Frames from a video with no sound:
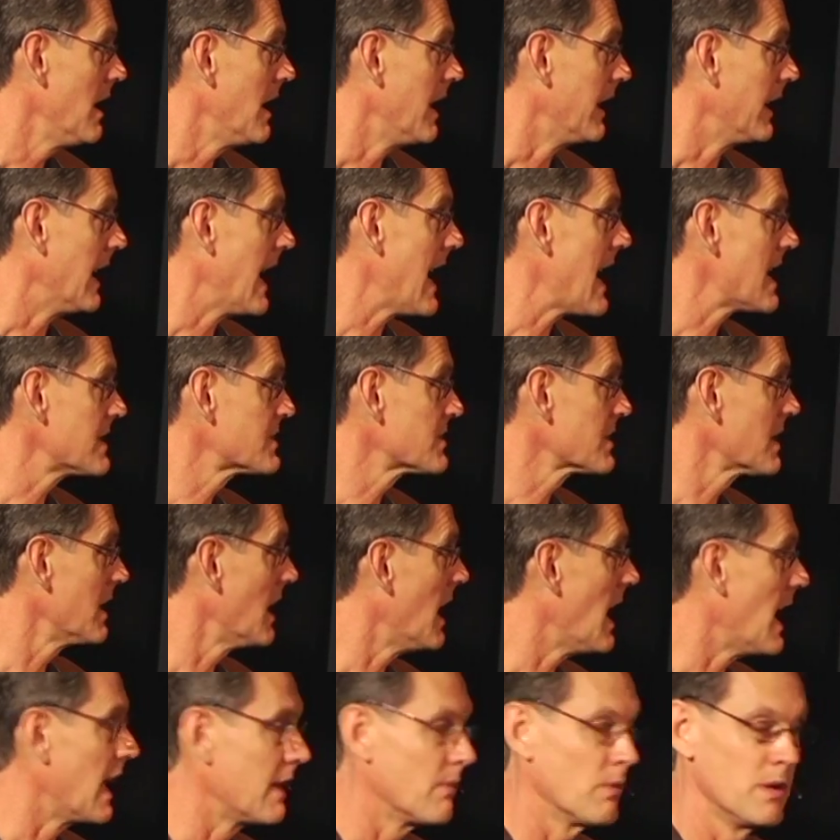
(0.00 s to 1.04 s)
And I asked
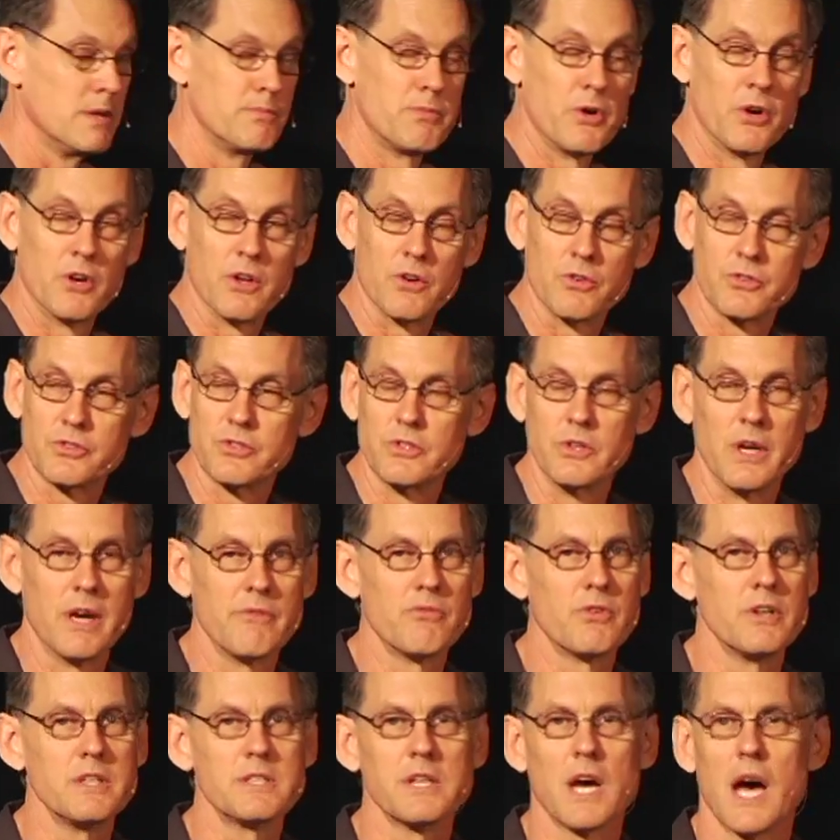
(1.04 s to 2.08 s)
God we'd put her through
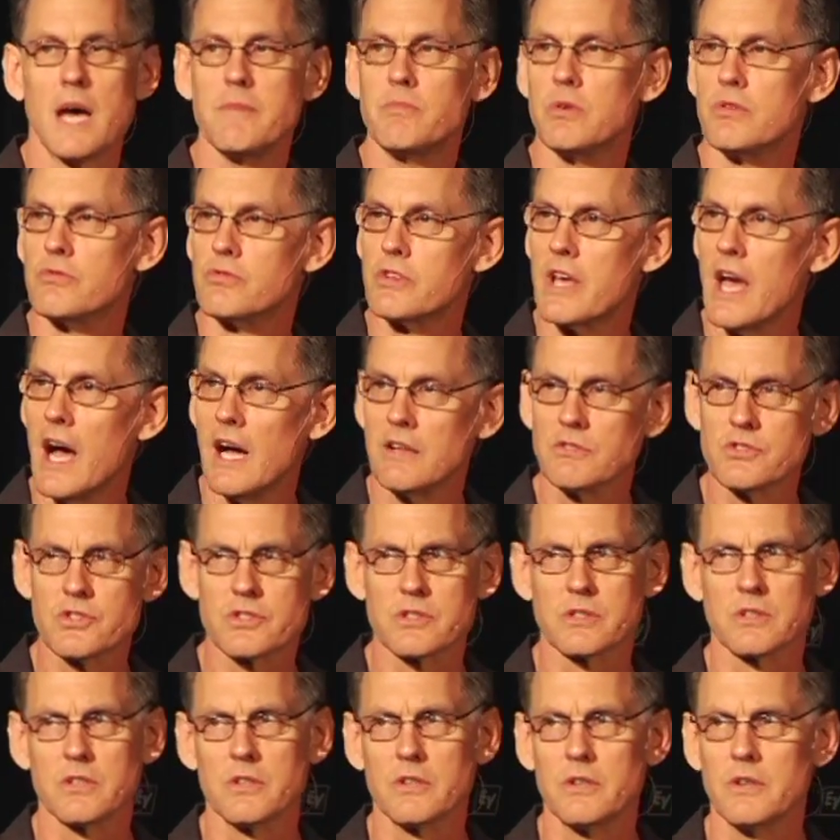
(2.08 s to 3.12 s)
every type of
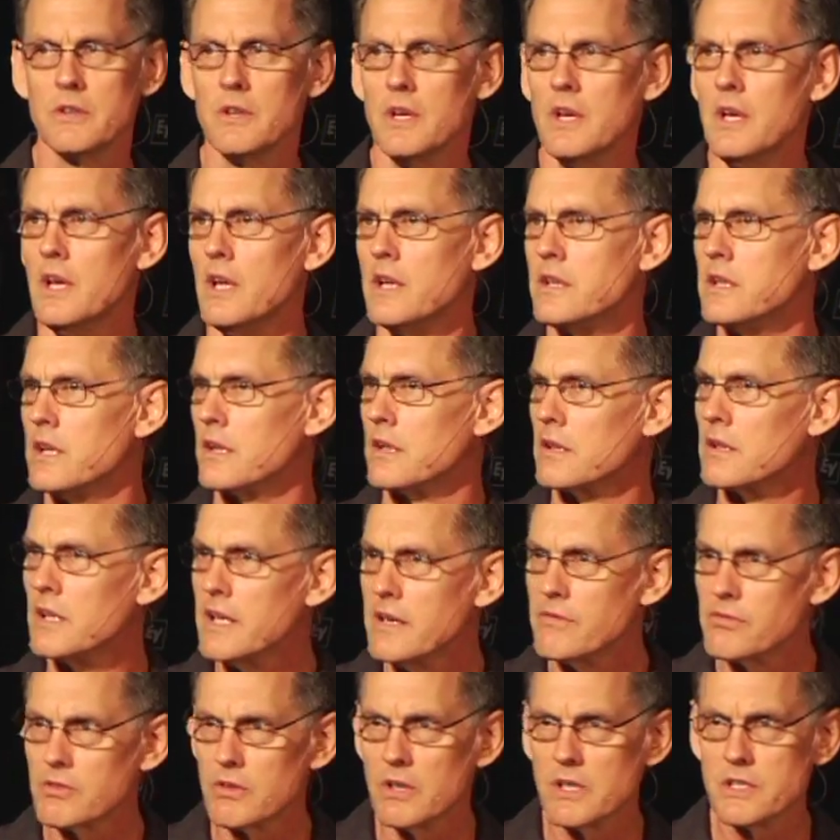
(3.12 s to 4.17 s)
counselor,
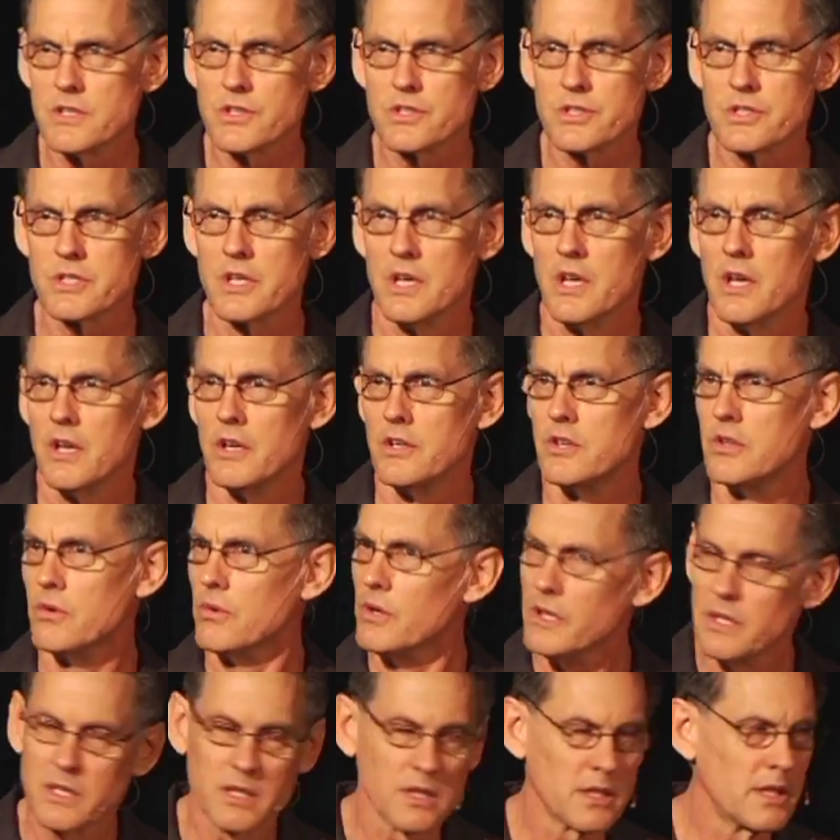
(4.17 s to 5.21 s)
deliverance,
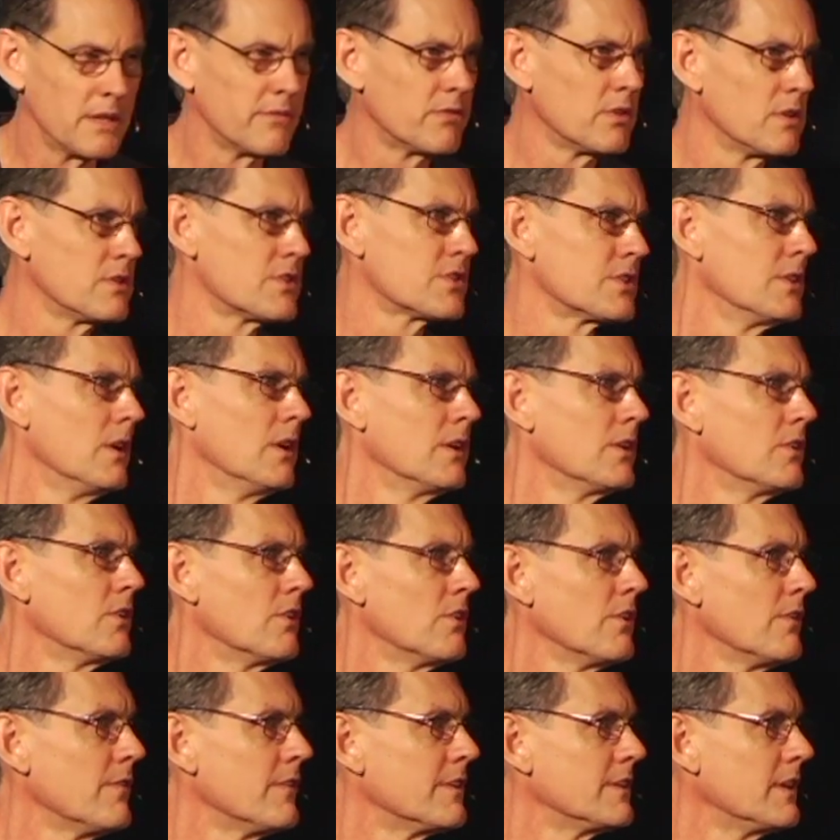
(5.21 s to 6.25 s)
doing deliverance on
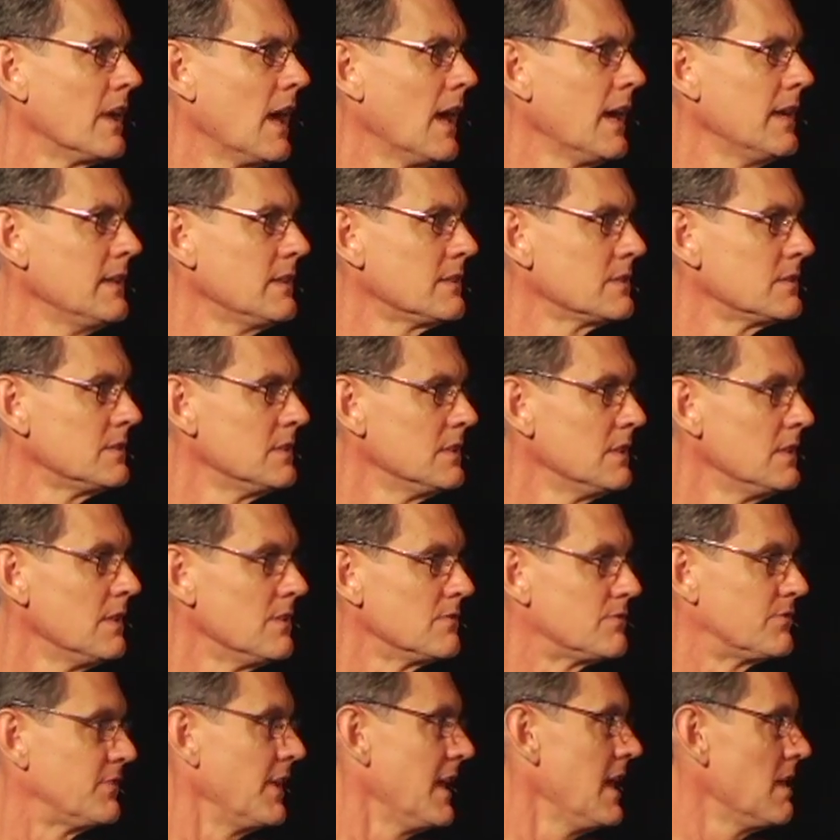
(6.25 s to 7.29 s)
her in the night,
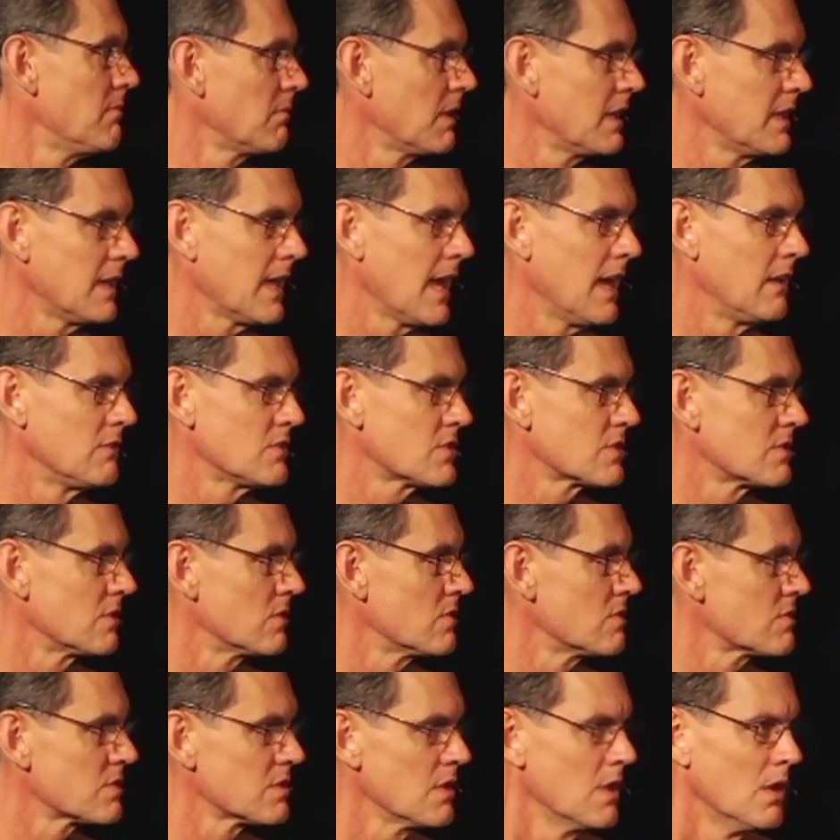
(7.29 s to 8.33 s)
family
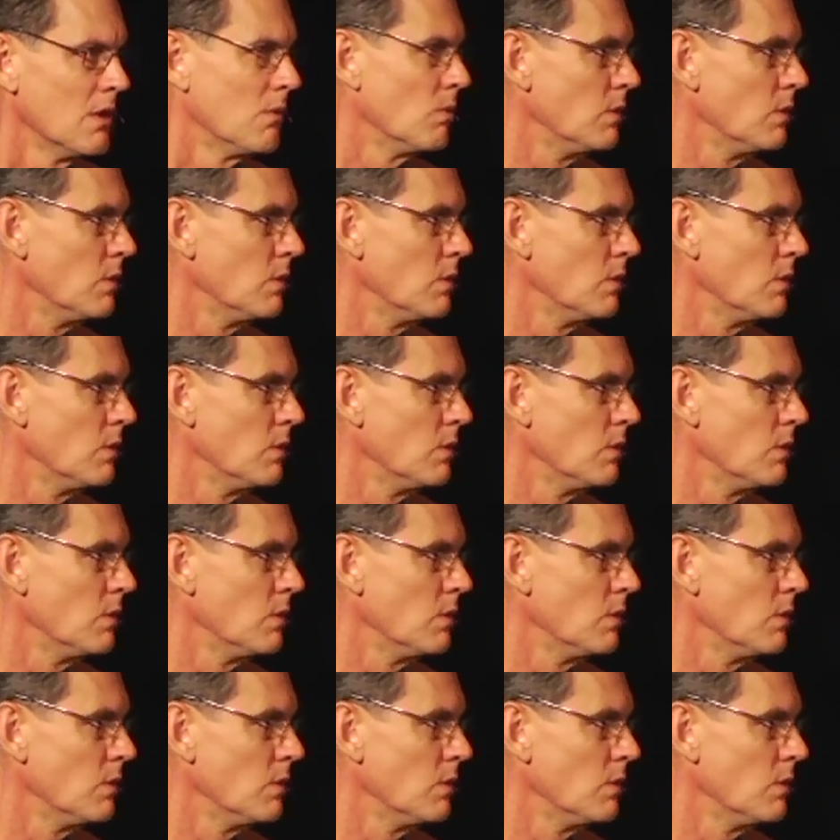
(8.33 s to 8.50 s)
counselors.